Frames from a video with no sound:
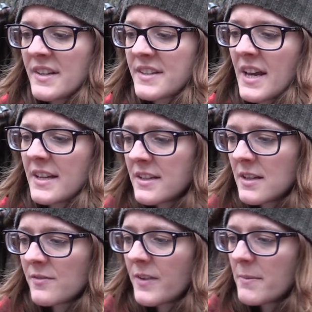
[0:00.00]
It's
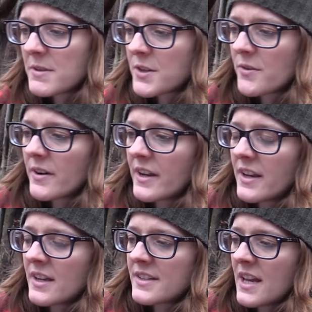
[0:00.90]
anti-inflammatory,
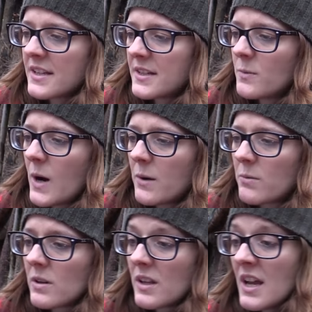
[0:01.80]
it's
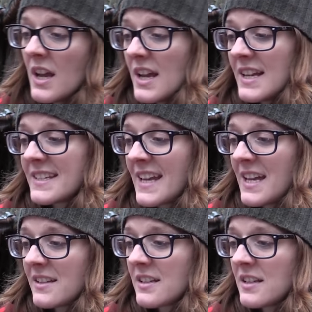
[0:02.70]
antiviral, it's
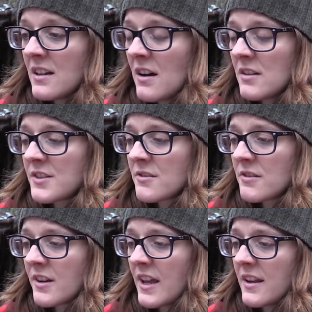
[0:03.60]

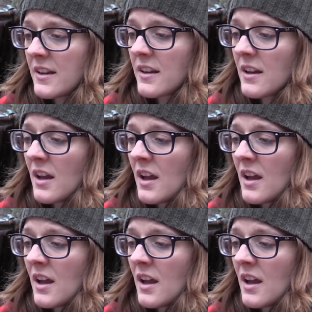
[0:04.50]
anti-ulcerogenic,